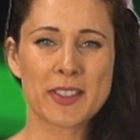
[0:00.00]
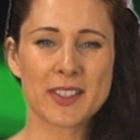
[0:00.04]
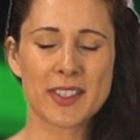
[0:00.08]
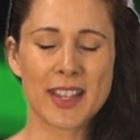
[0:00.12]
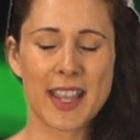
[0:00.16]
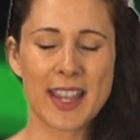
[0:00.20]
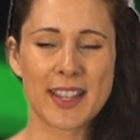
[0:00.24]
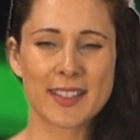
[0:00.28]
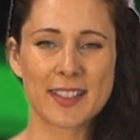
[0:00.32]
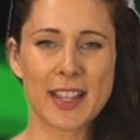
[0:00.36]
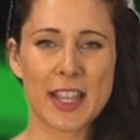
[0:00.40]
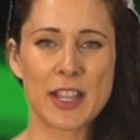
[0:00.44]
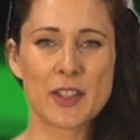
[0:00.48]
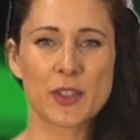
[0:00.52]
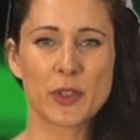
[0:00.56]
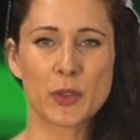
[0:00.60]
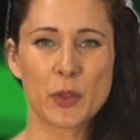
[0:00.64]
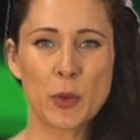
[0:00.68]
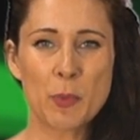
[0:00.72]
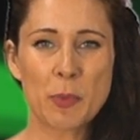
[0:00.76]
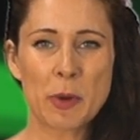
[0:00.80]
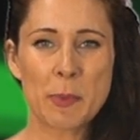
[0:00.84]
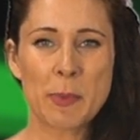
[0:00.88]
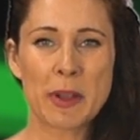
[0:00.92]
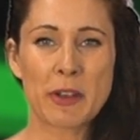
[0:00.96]
says in
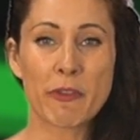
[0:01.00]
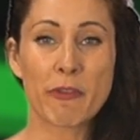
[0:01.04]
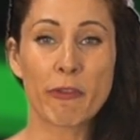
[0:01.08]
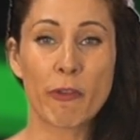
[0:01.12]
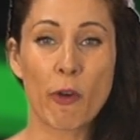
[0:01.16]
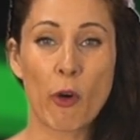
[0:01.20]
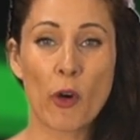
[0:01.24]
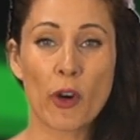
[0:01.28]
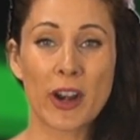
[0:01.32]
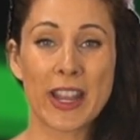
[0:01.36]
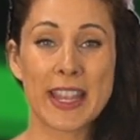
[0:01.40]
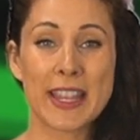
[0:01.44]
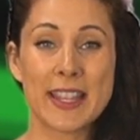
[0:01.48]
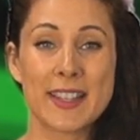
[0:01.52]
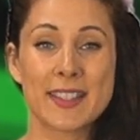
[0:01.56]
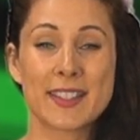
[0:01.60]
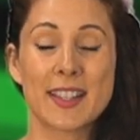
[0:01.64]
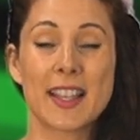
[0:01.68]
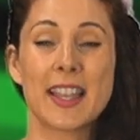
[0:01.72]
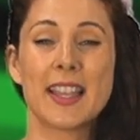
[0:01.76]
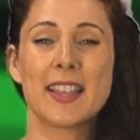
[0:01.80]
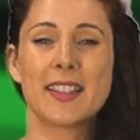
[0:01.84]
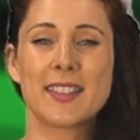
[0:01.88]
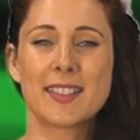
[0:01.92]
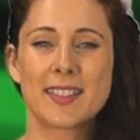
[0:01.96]
Superman 4 is
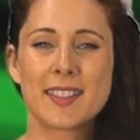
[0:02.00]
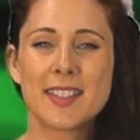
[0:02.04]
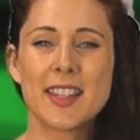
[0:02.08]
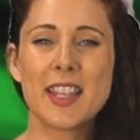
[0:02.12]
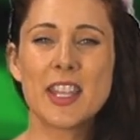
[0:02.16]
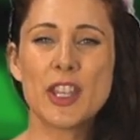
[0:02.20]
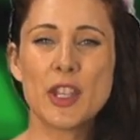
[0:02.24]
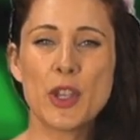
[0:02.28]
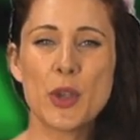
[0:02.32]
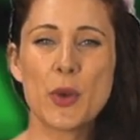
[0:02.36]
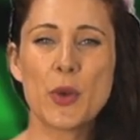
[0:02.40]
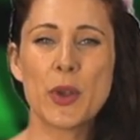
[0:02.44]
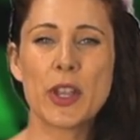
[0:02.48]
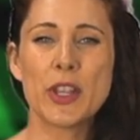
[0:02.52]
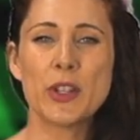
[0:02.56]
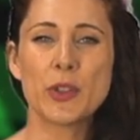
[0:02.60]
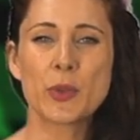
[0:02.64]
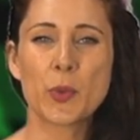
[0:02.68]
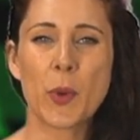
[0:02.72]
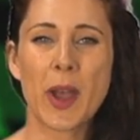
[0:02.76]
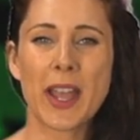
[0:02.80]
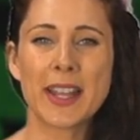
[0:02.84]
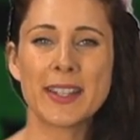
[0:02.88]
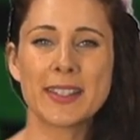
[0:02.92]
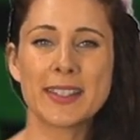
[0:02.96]
"See you in
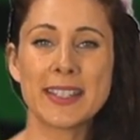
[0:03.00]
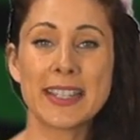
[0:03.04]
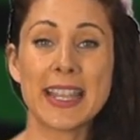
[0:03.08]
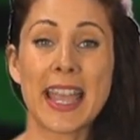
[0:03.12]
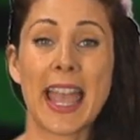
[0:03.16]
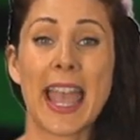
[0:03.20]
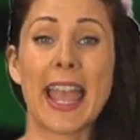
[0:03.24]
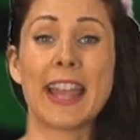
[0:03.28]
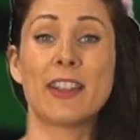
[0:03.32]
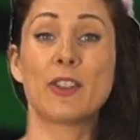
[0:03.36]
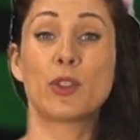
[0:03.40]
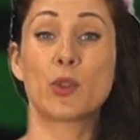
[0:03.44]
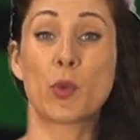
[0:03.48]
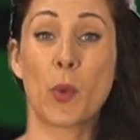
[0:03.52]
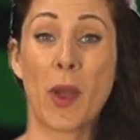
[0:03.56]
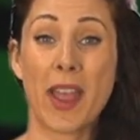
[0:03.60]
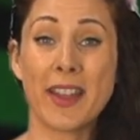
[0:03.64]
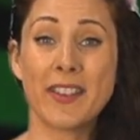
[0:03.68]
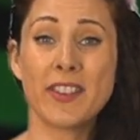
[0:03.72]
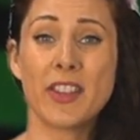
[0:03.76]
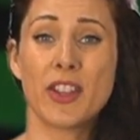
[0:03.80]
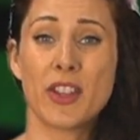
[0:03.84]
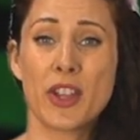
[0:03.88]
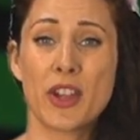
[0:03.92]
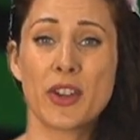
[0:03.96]
20" and
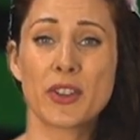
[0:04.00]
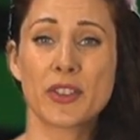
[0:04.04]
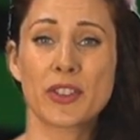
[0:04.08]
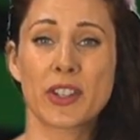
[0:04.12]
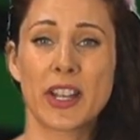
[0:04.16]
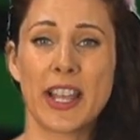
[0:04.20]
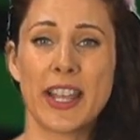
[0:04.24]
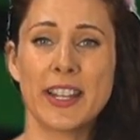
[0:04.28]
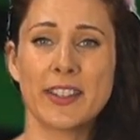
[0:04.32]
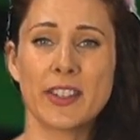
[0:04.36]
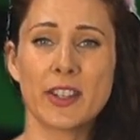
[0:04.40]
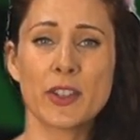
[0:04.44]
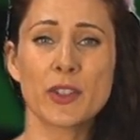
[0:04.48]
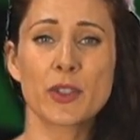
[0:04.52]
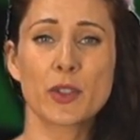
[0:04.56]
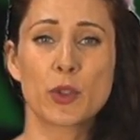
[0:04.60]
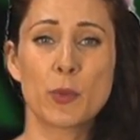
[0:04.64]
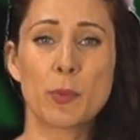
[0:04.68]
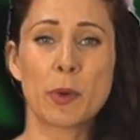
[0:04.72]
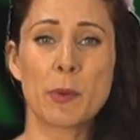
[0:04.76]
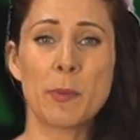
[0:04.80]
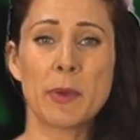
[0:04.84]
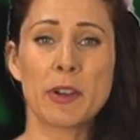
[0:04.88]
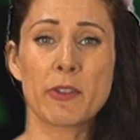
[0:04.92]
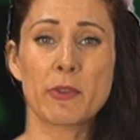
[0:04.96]
20 years later
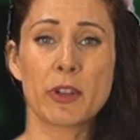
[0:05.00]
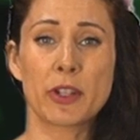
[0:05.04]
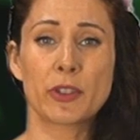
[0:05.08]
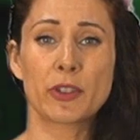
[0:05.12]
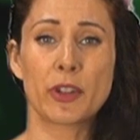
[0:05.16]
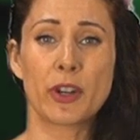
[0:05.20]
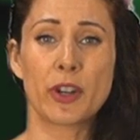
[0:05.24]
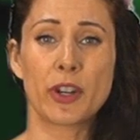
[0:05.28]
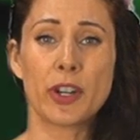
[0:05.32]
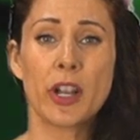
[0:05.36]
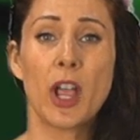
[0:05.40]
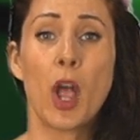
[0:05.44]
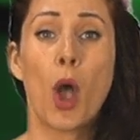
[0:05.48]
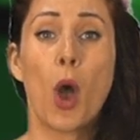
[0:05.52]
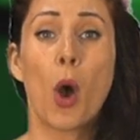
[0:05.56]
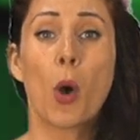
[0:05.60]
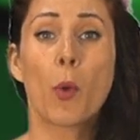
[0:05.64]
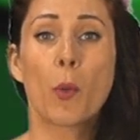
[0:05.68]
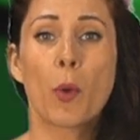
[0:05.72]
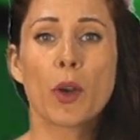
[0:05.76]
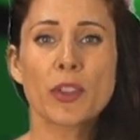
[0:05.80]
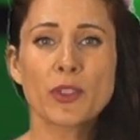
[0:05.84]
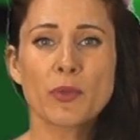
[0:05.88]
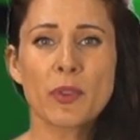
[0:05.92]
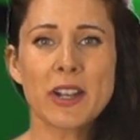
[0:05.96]
Superman Return
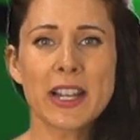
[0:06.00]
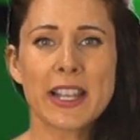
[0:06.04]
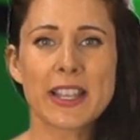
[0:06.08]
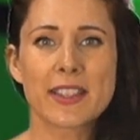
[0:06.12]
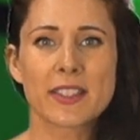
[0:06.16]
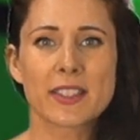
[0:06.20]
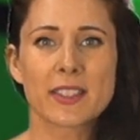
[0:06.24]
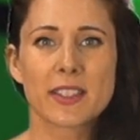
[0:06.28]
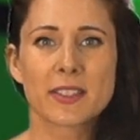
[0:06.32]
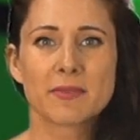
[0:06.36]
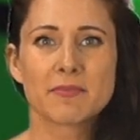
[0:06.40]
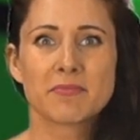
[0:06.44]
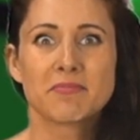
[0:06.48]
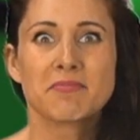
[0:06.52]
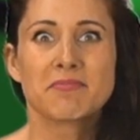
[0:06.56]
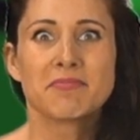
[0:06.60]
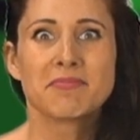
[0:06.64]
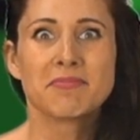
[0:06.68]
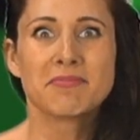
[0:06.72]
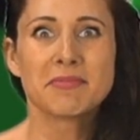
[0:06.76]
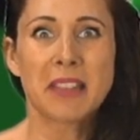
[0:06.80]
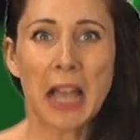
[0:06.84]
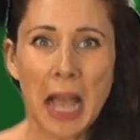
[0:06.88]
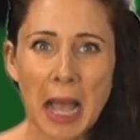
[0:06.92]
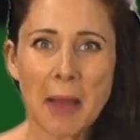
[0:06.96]
was released?
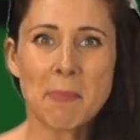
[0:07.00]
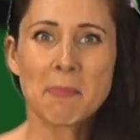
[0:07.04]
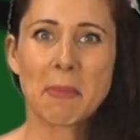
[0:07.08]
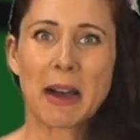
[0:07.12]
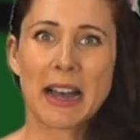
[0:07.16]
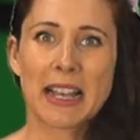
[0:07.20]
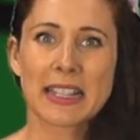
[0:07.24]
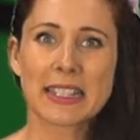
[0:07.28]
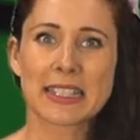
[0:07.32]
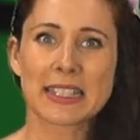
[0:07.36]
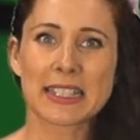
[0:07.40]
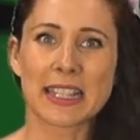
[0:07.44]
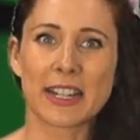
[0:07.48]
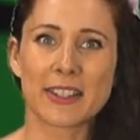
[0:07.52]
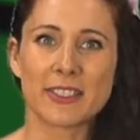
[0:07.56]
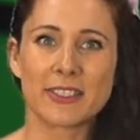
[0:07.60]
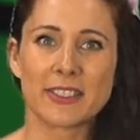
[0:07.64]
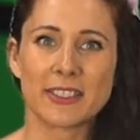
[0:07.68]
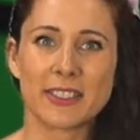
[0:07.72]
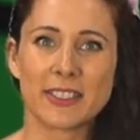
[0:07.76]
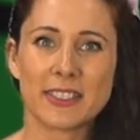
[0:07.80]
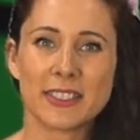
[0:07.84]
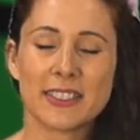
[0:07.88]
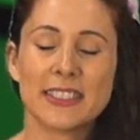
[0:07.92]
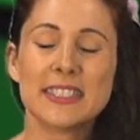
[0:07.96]

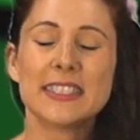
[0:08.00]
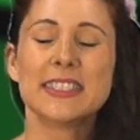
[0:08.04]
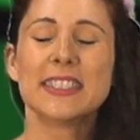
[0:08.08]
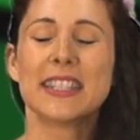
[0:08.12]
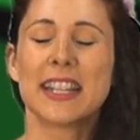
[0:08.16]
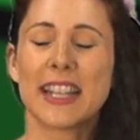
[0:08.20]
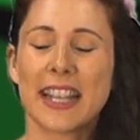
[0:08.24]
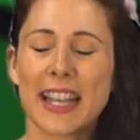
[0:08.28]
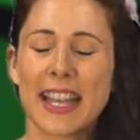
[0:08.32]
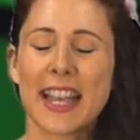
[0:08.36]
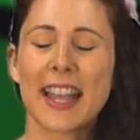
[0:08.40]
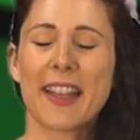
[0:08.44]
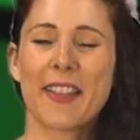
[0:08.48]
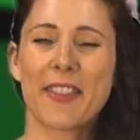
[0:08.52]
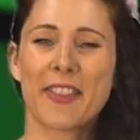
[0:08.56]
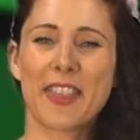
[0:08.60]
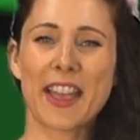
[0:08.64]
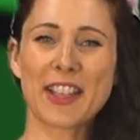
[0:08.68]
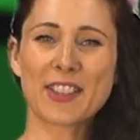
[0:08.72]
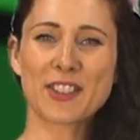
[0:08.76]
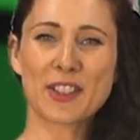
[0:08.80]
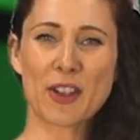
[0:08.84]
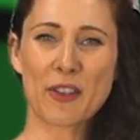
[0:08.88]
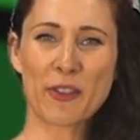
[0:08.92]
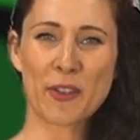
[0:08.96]
Ammazza!
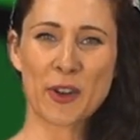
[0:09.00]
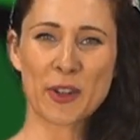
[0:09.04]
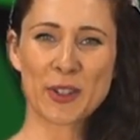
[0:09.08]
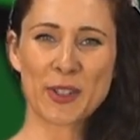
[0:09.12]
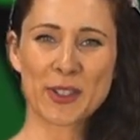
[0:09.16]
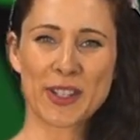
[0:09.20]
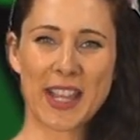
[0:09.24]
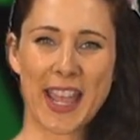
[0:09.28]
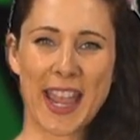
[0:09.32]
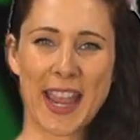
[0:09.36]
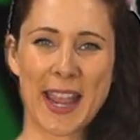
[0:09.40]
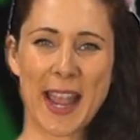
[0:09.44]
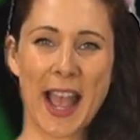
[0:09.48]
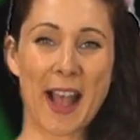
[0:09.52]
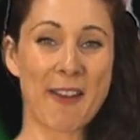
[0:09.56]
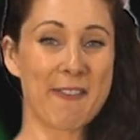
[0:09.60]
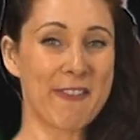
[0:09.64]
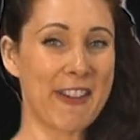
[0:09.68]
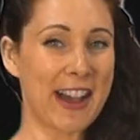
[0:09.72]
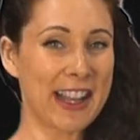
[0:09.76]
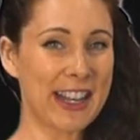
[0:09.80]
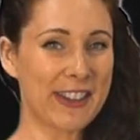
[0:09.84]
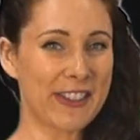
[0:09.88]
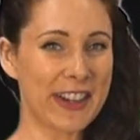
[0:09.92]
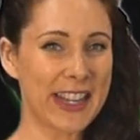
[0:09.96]
That's all for today, I'm
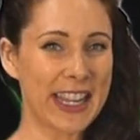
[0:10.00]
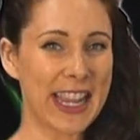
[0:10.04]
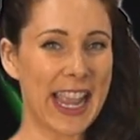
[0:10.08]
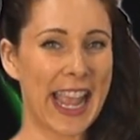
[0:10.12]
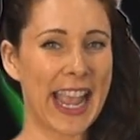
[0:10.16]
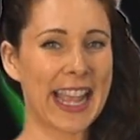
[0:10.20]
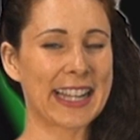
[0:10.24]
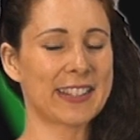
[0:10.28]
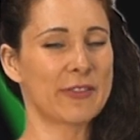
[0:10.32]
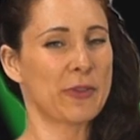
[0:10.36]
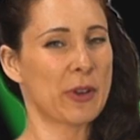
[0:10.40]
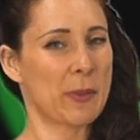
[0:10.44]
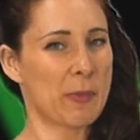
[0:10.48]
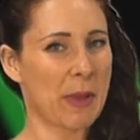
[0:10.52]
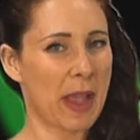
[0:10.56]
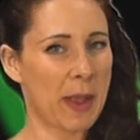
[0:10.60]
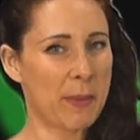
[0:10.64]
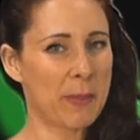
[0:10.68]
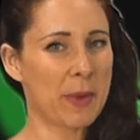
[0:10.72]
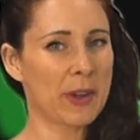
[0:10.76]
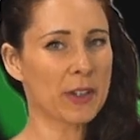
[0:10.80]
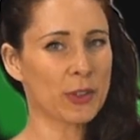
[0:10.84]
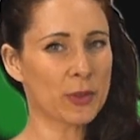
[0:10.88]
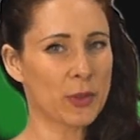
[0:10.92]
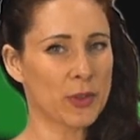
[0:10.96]
Valerie, and
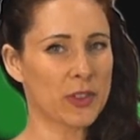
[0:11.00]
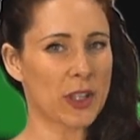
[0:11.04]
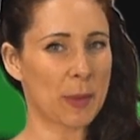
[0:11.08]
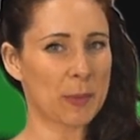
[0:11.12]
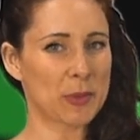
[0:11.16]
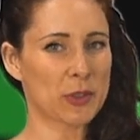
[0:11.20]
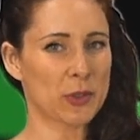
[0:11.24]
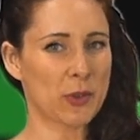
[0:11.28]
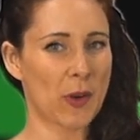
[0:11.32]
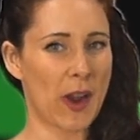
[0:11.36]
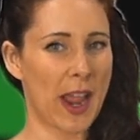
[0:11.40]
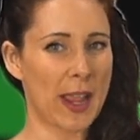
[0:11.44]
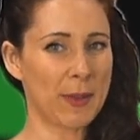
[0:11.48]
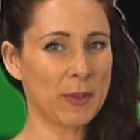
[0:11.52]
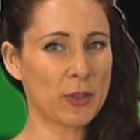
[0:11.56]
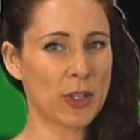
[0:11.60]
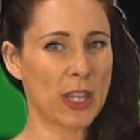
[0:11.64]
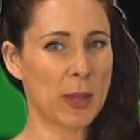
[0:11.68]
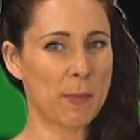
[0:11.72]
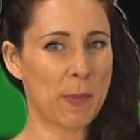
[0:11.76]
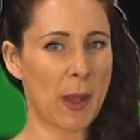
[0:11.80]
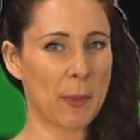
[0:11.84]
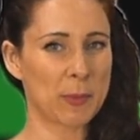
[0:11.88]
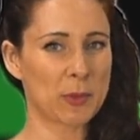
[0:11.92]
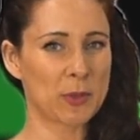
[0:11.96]
remember to subscribe to
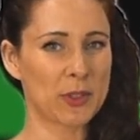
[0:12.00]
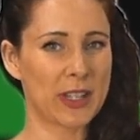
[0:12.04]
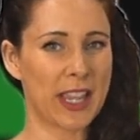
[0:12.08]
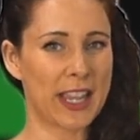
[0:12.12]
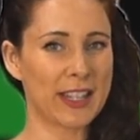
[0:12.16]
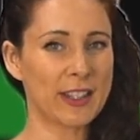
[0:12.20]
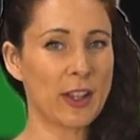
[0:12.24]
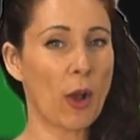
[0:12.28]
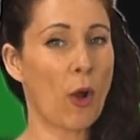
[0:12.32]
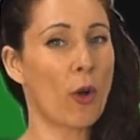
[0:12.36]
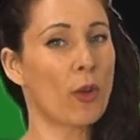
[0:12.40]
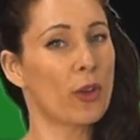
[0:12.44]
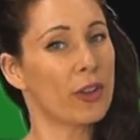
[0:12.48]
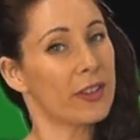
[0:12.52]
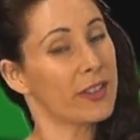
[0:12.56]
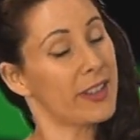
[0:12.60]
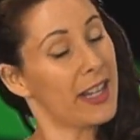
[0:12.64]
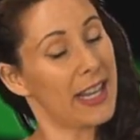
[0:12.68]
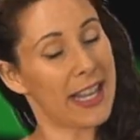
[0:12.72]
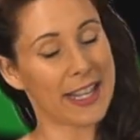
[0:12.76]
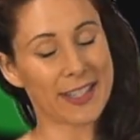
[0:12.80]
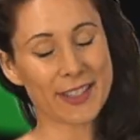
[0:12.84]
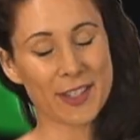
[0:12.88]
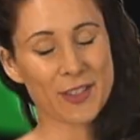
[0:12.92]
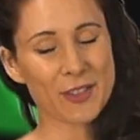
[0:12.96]
keep up to date on the
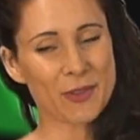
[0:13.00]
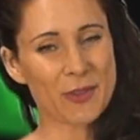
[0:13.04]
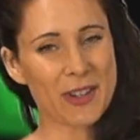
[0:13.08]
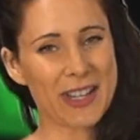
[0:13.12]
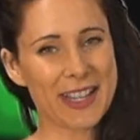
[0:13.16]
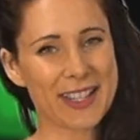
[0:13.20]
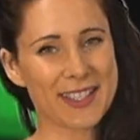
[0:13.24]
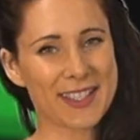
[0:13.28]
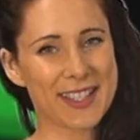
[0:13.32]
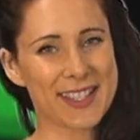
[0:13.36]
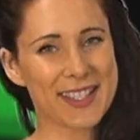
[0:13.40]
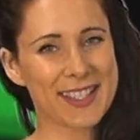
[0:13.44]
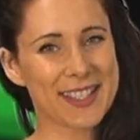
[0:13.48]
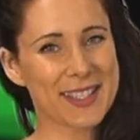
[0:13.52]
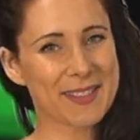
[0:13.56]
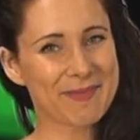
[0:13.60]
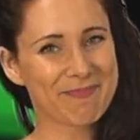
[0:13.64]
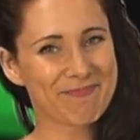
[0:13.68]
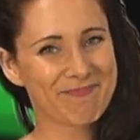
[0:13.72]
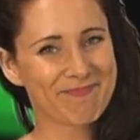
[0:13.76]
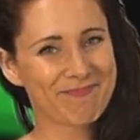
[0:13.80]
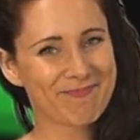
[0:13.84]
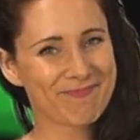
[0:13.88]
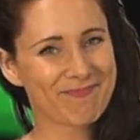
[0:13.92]
latest releases.